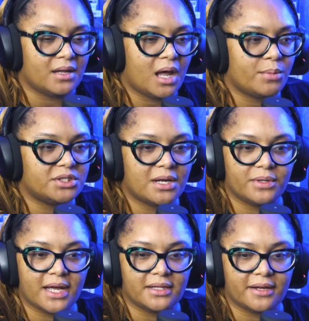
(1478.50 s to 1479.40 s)
How much time we
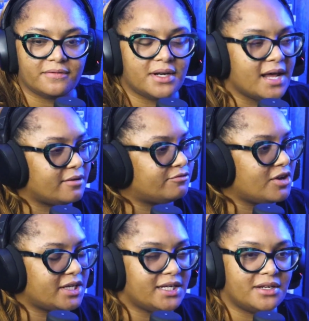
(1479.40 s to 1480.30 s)
got left? Not a
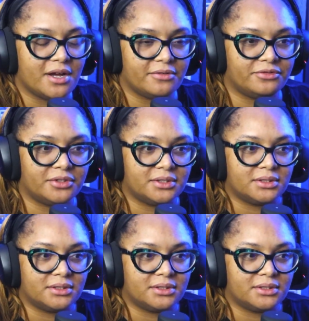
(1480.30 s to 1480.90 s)
fucking enough.